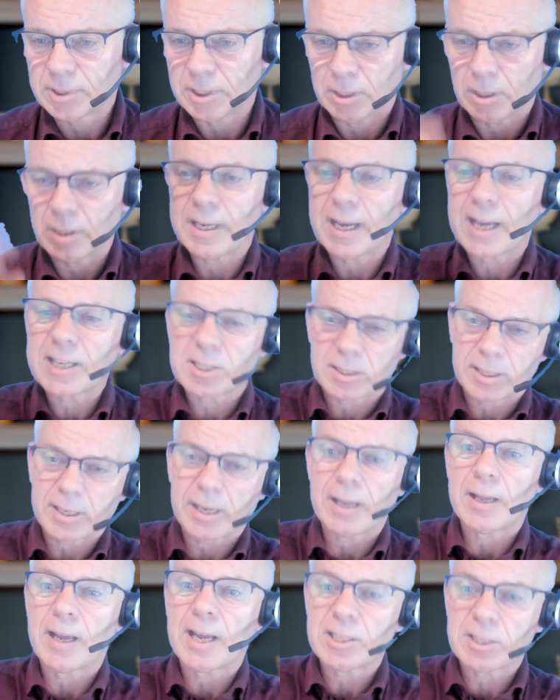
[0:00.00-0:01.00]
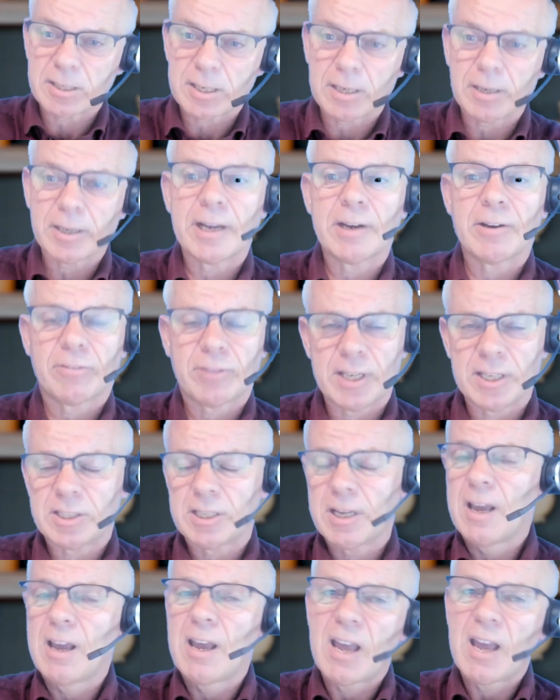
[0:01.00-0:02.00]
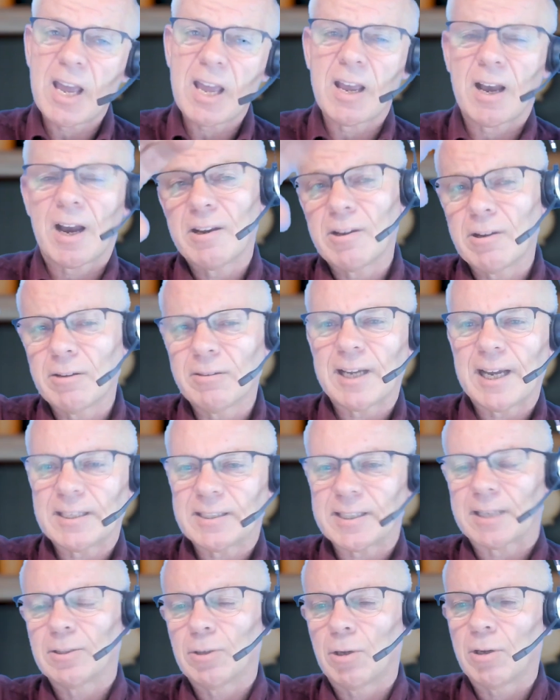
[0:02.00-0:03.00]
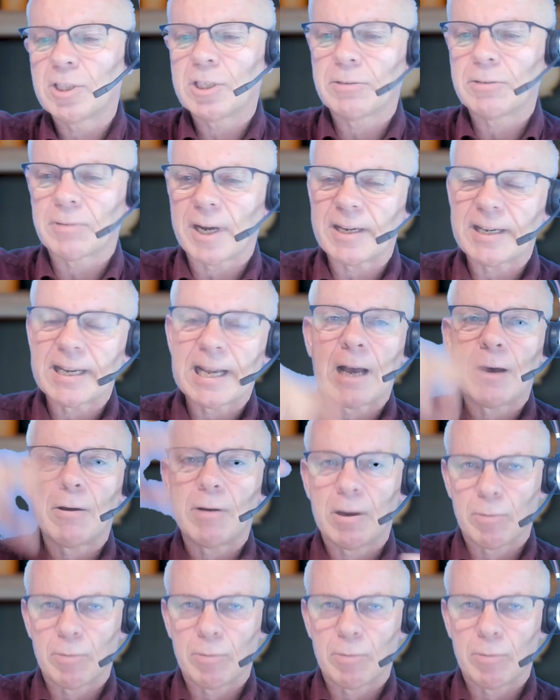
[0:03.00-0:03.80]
The asset allocator thinks, hey, I don't like technology right now.